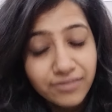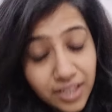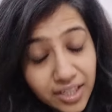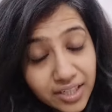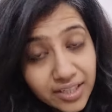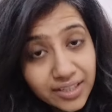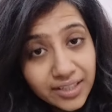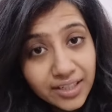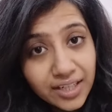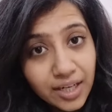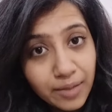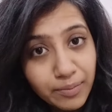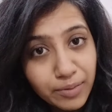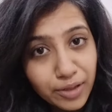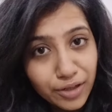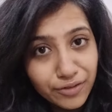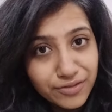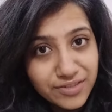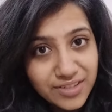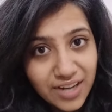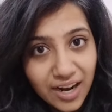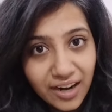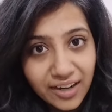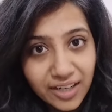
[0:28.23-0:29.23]
worked in a couple
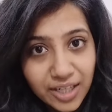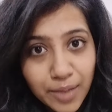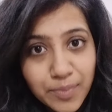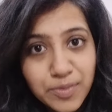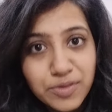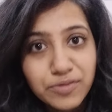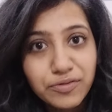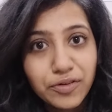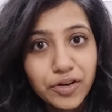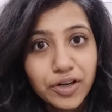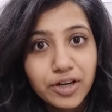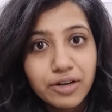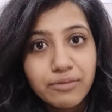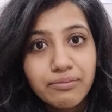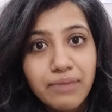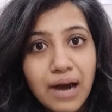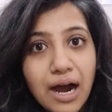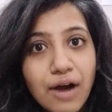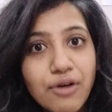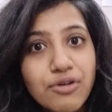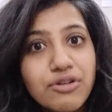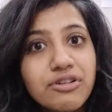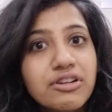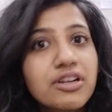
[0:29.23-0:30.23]
of startups for
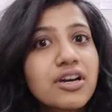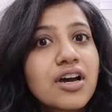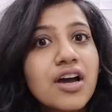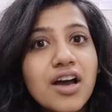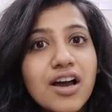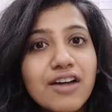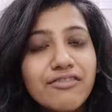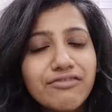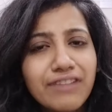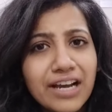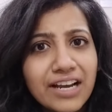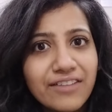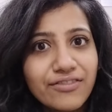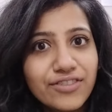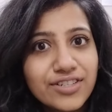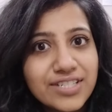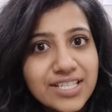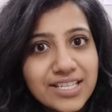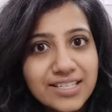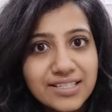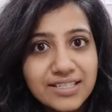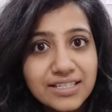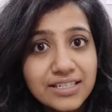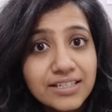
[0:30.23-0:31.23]
about 5 to
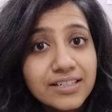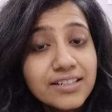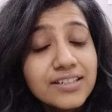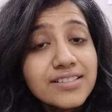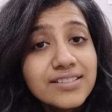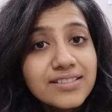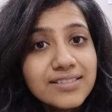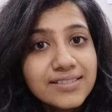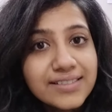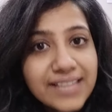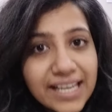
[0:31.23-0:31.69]
6 years.